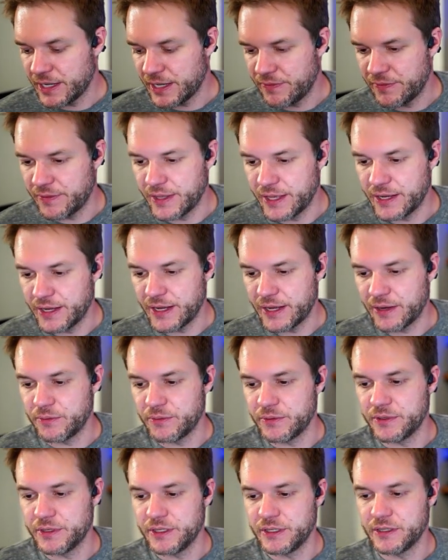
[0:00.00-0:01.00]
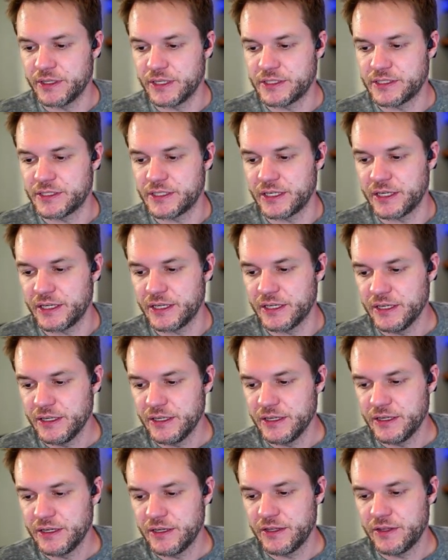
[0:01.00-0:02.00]
And then I would, let's say,
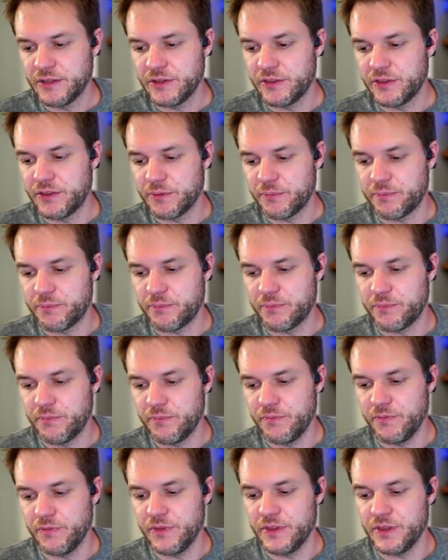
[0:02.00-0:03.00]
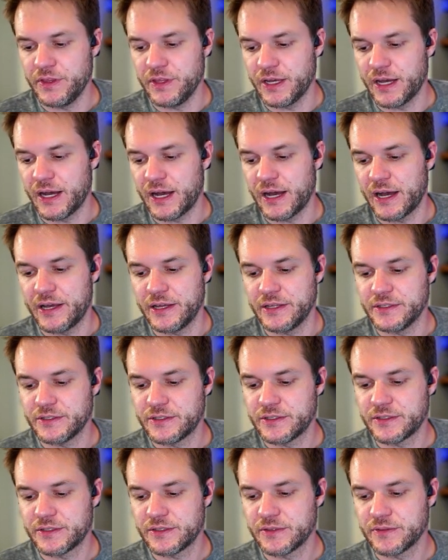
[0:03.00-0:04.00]
the
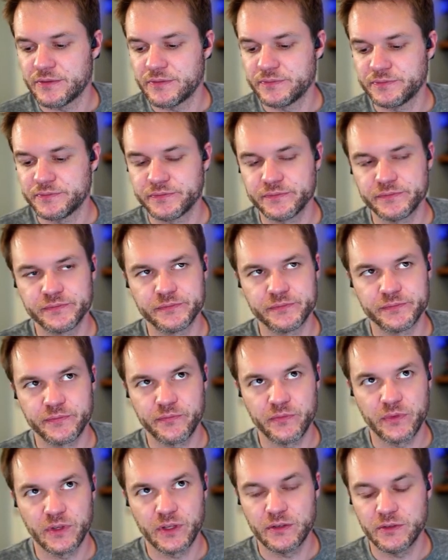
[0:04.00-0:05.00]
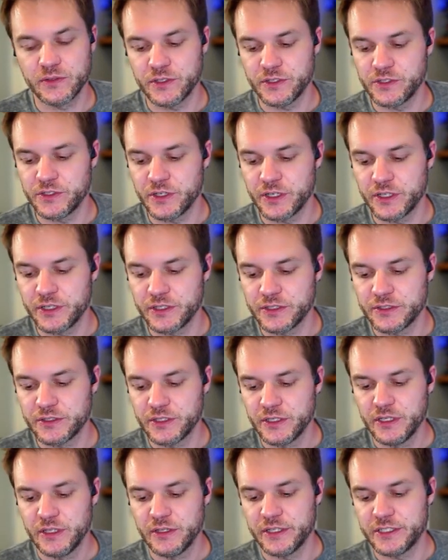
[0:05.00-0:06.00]
eyes, draw this.
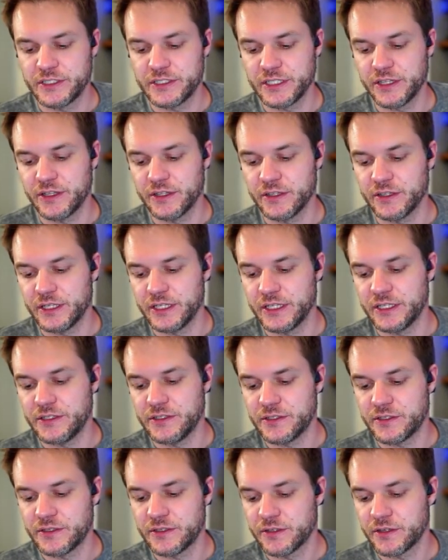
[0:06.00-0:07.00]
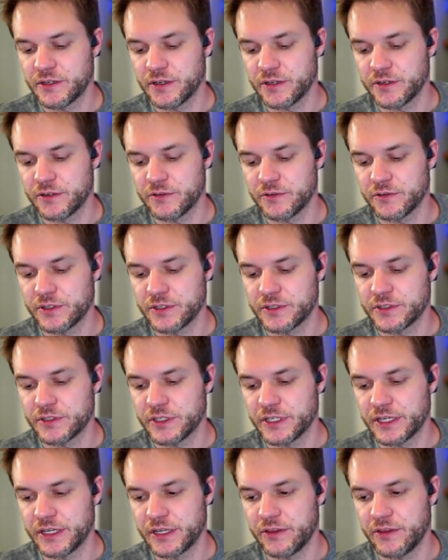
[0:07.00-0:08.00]
Let's say the lids curve looks
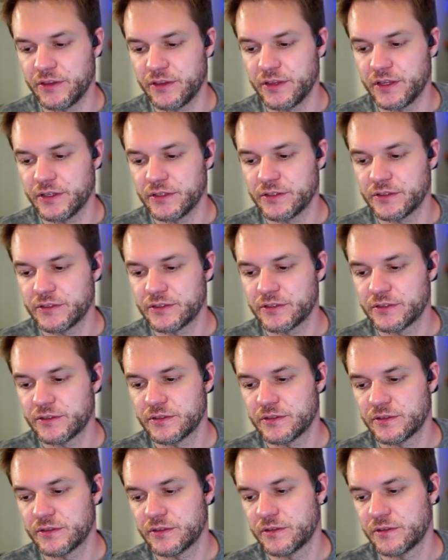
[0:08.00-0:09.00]
like this,